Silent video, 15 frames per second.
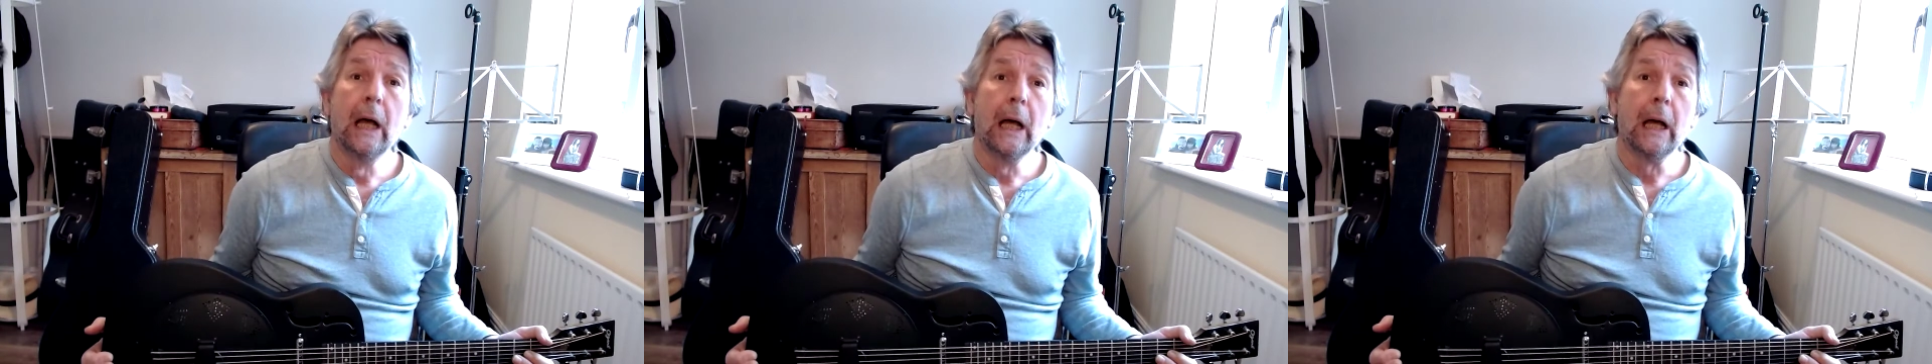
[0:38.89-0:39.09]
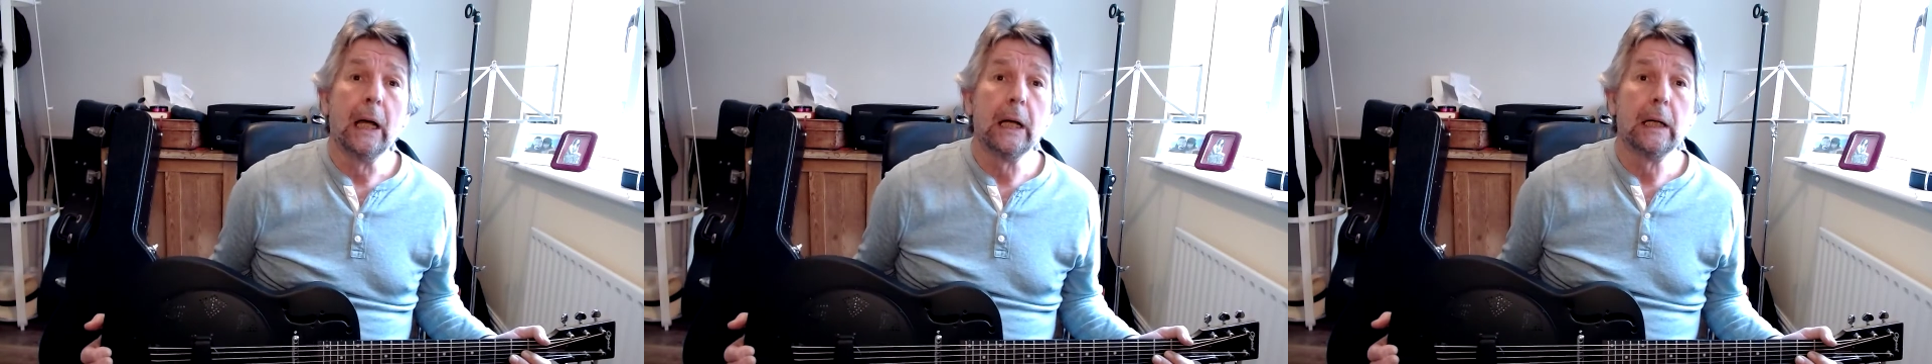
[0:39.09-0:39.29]

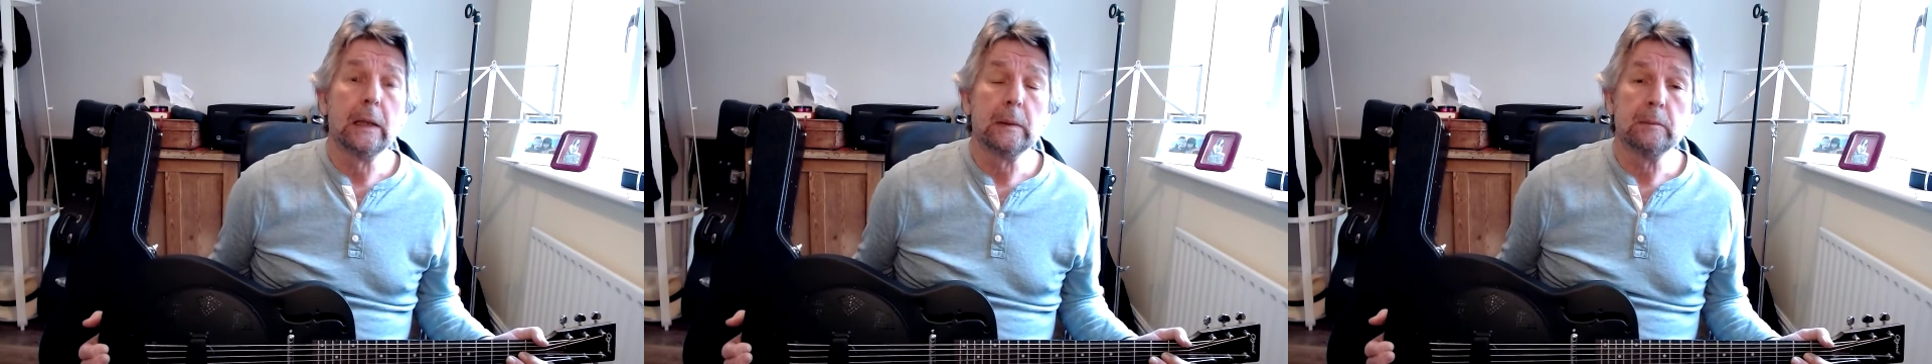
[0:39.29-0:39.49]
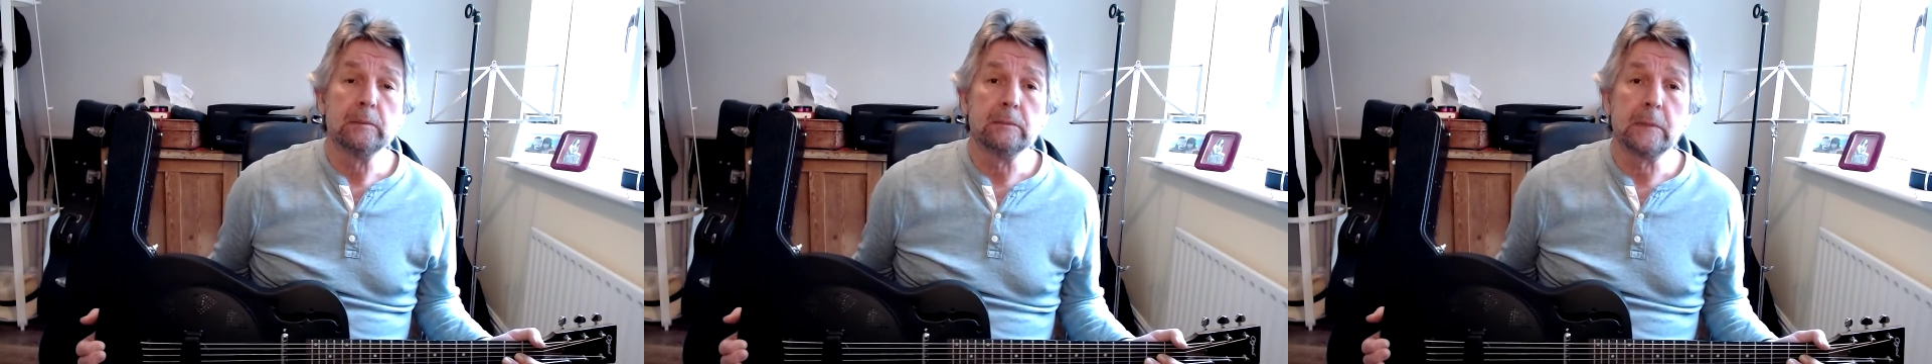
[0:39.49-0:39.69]

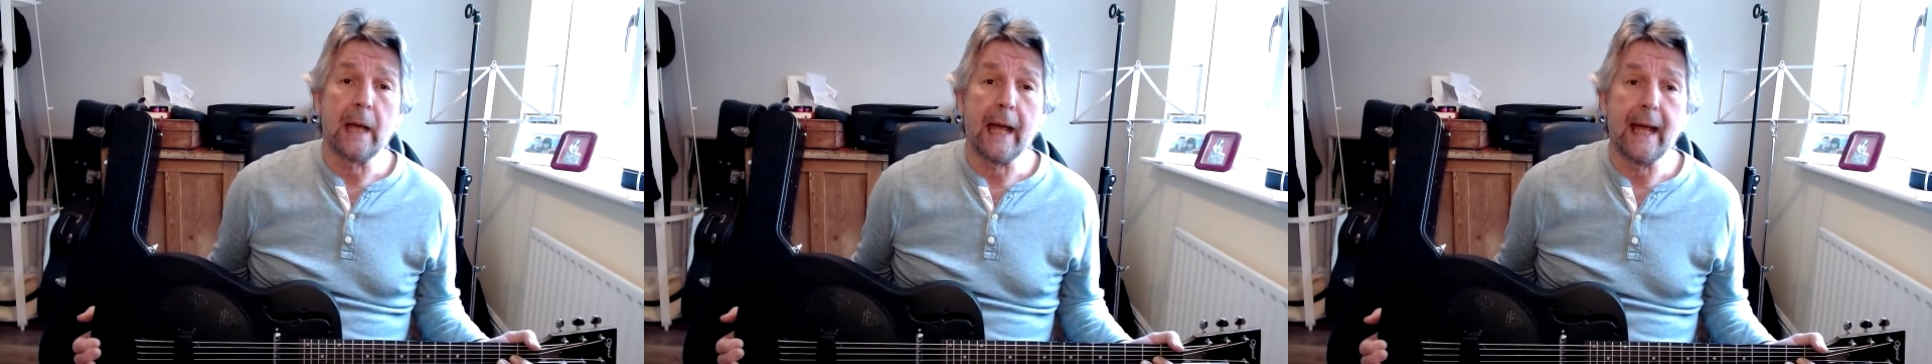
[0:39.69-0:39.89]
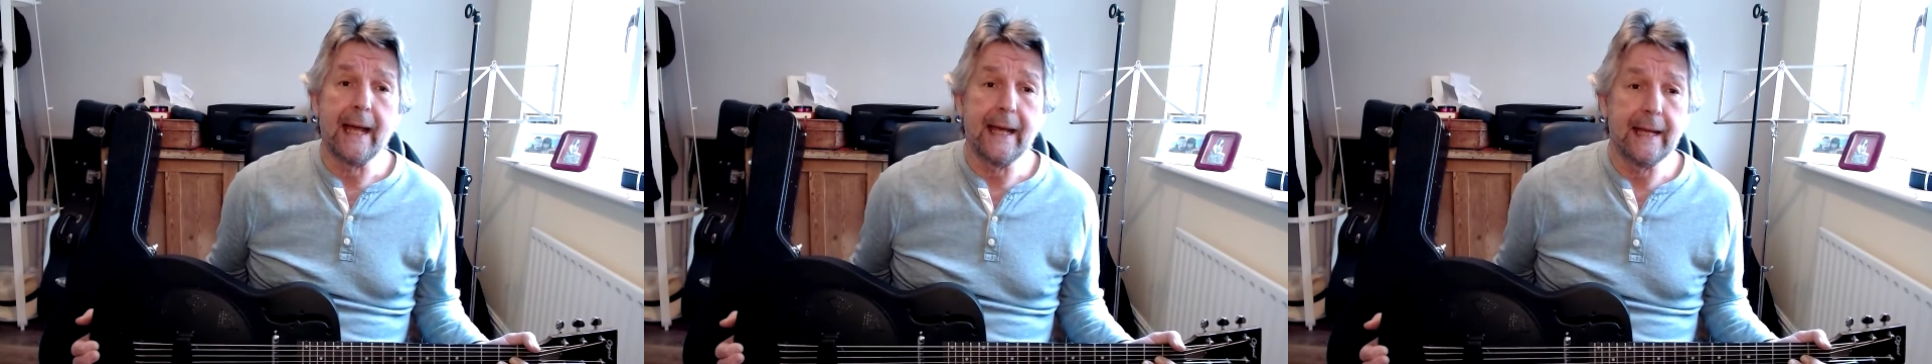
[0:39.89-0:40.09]

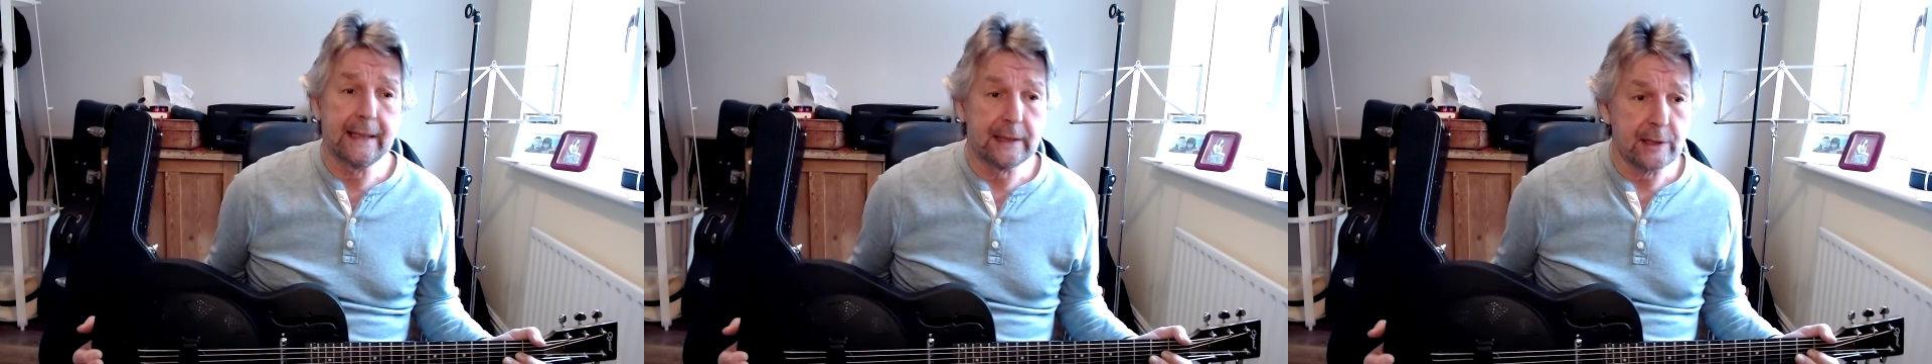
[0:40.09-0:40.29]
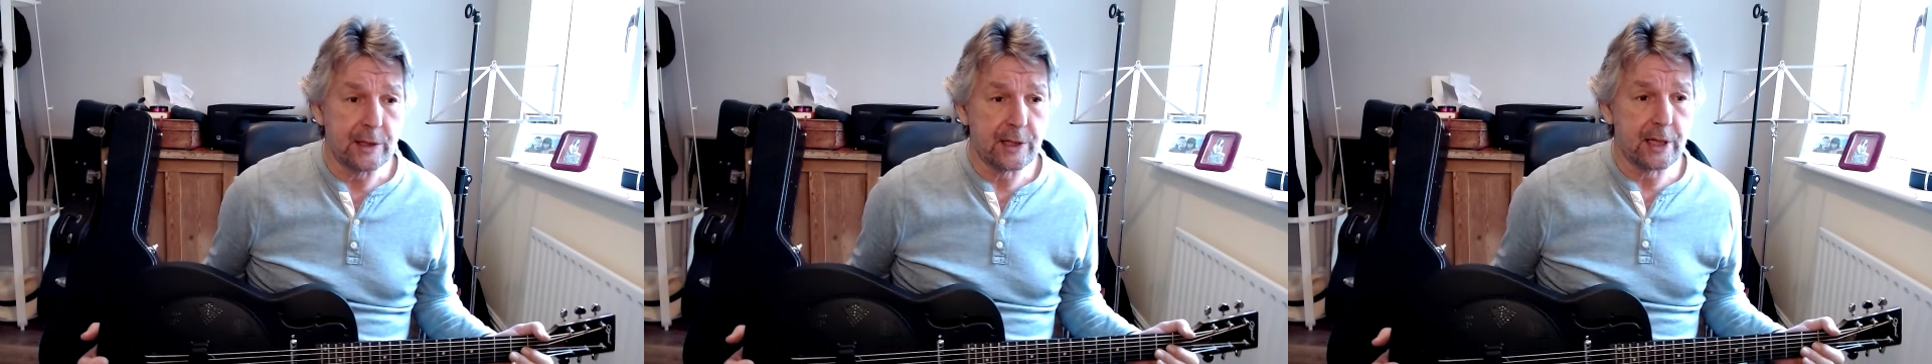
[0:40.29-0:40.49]

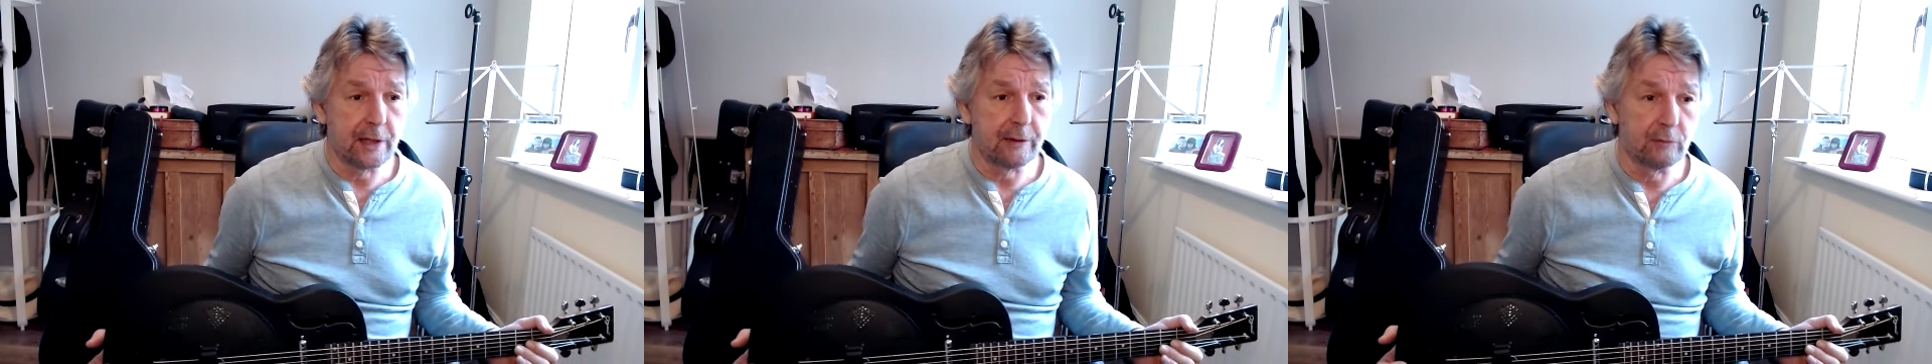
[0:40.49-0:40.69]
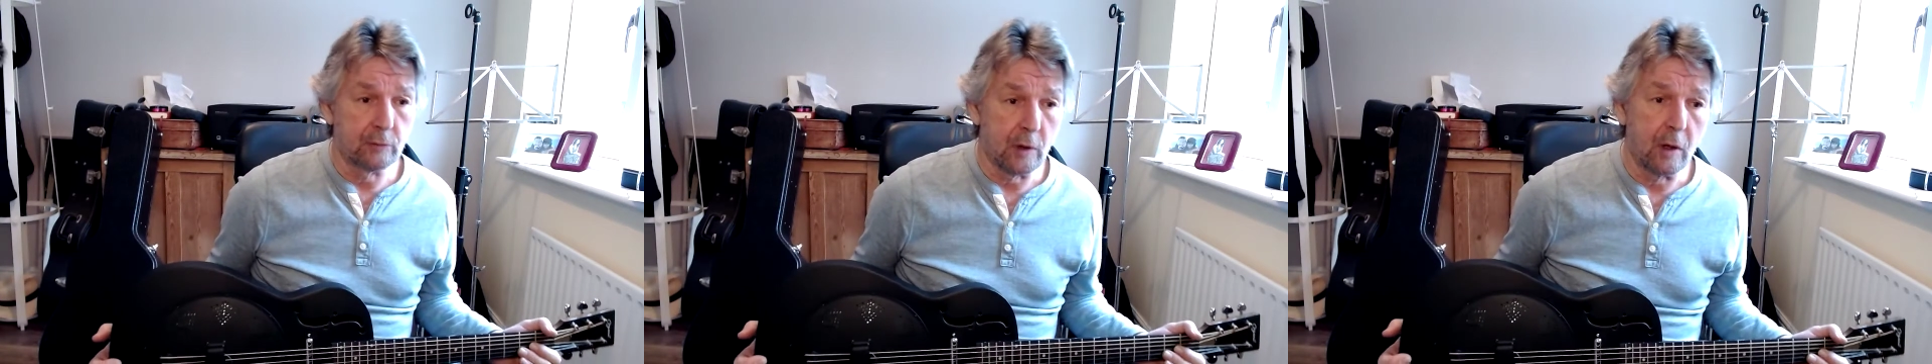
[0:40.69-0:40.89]
and southern